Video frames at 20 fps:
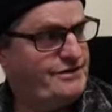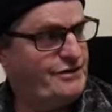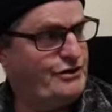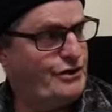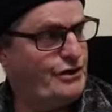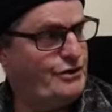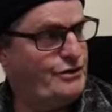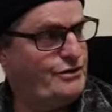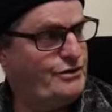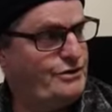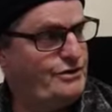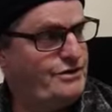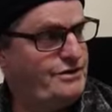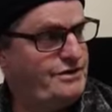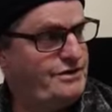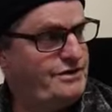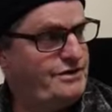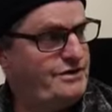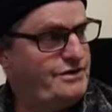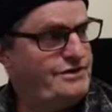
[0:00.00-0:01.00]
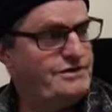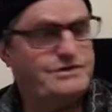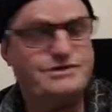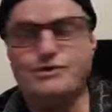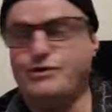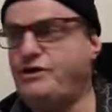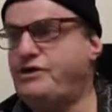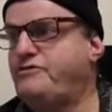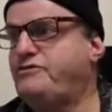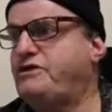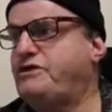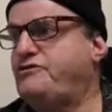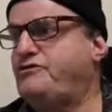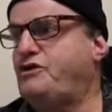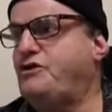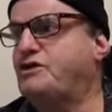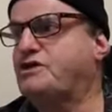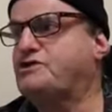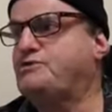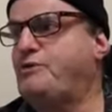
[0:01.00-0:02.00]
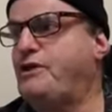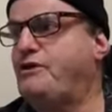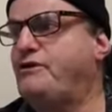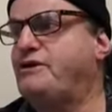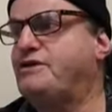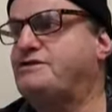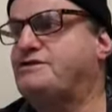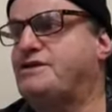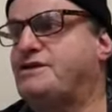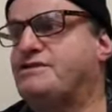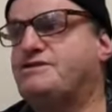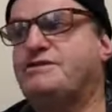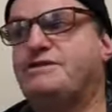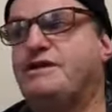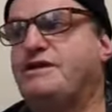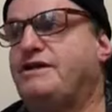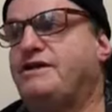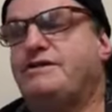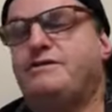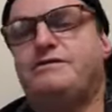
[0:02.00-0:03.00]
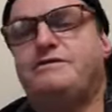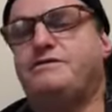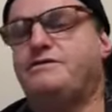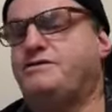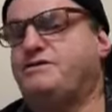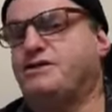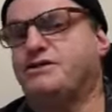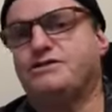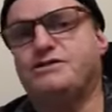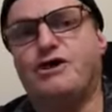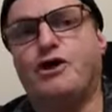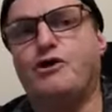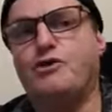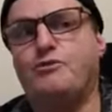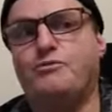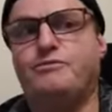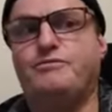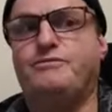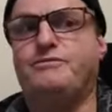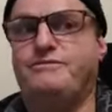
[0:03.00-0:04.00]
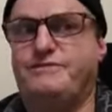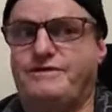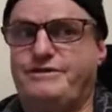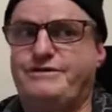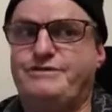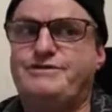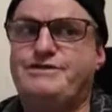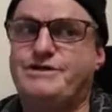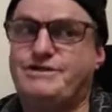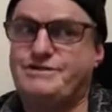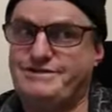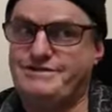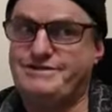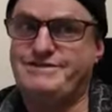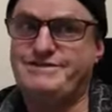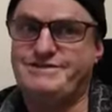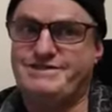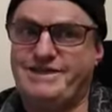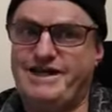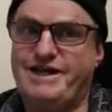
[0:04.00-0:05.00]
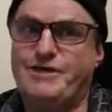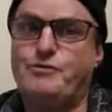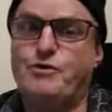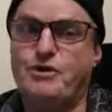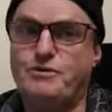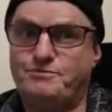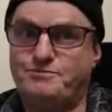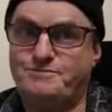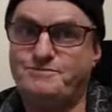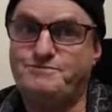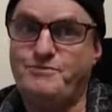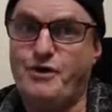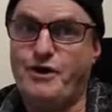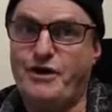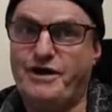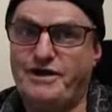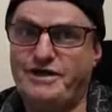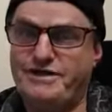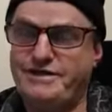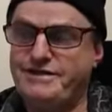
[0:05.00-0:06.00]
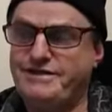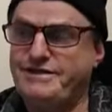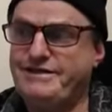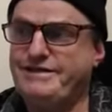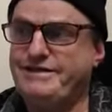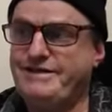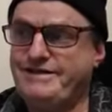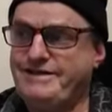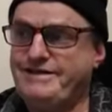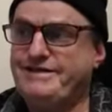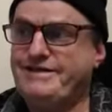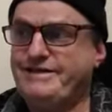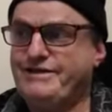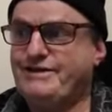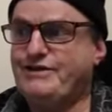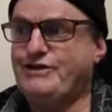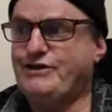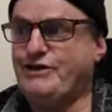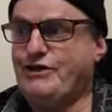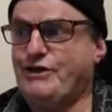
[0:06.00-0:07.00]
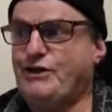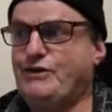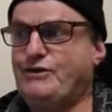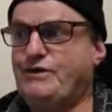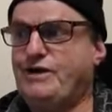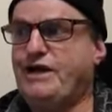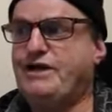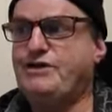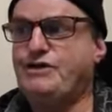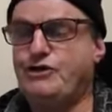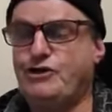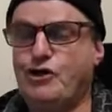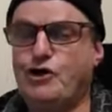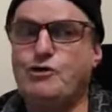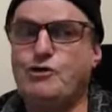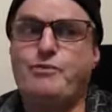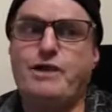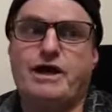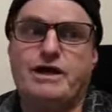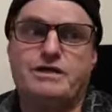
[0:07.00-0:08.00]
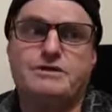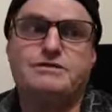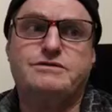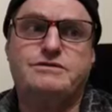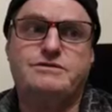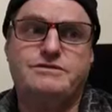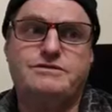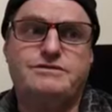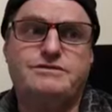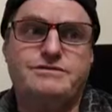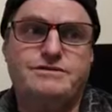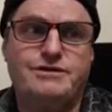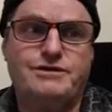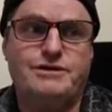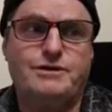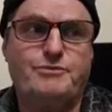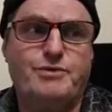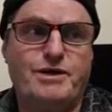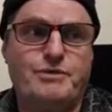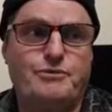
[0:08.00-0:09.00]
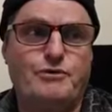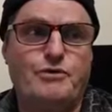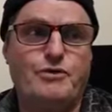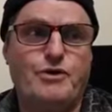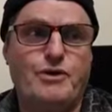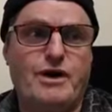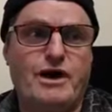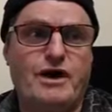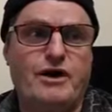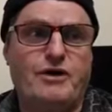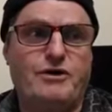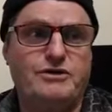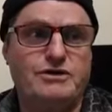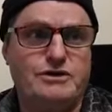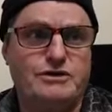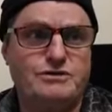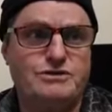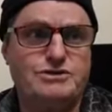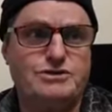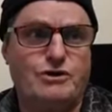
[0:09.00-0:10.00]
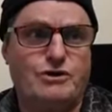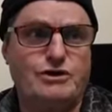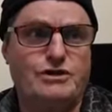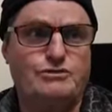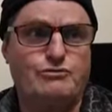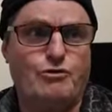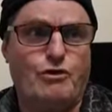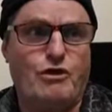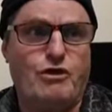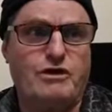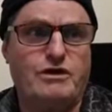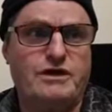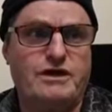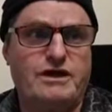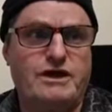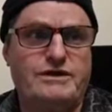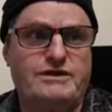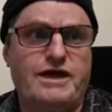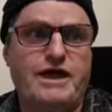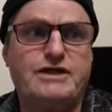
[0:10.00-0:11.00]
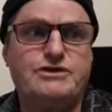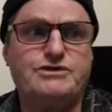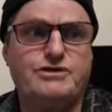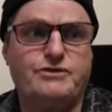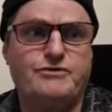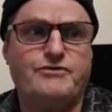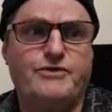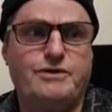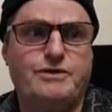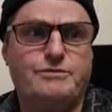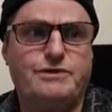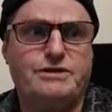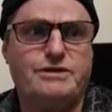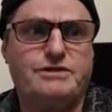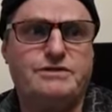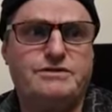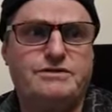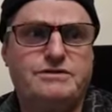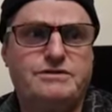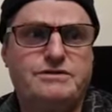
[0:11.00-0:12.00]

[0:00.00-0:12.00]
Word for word: You know? So even if you experience this, you just go, you just say, well, by you know, and you go back to the people who are on the solid rock, and that's your family.